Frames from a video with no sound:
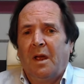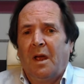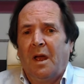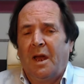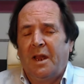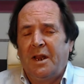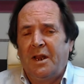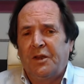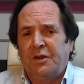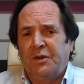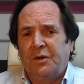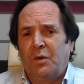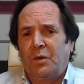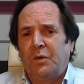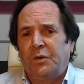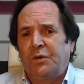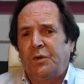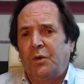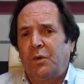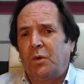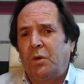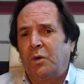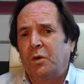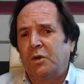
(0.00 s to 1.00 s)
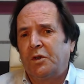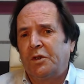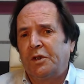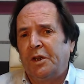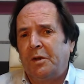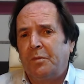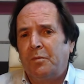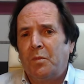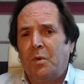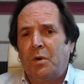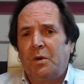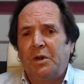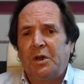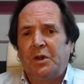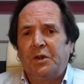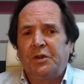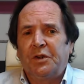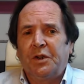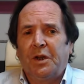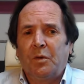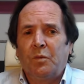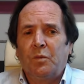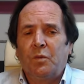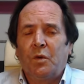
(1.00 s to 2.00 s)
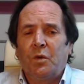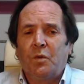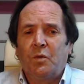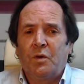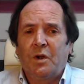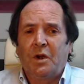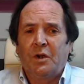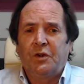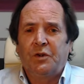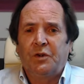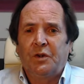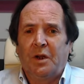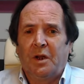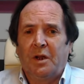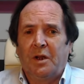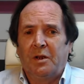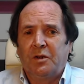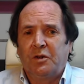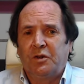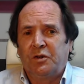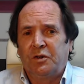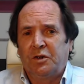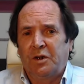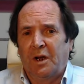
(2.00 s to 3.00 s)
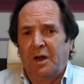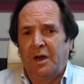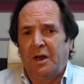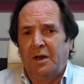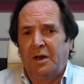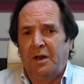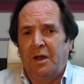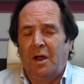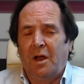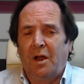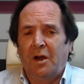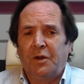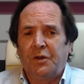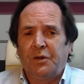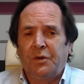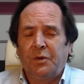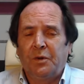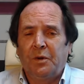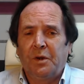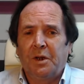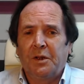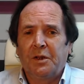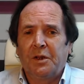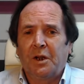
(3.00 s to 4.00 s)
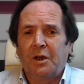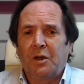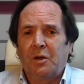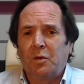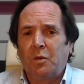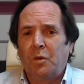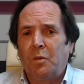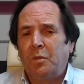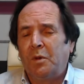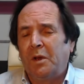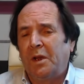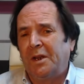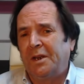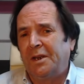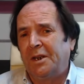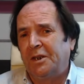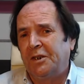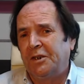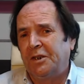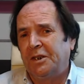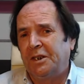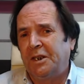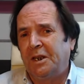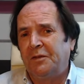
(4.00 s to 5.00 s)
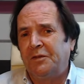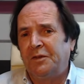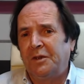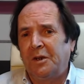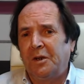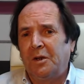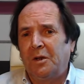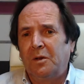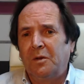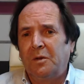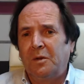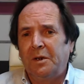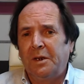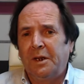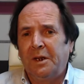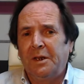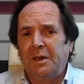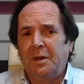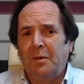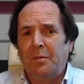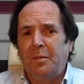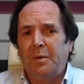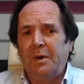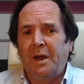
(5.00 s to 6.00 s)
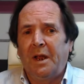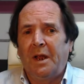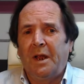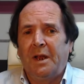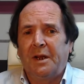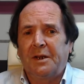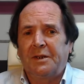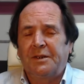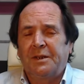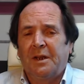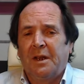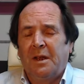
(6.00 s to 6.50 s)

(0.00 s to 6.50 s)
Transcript: And it's also closely monitoring what Russia and China are doing in their global initiatives, including the BRICS.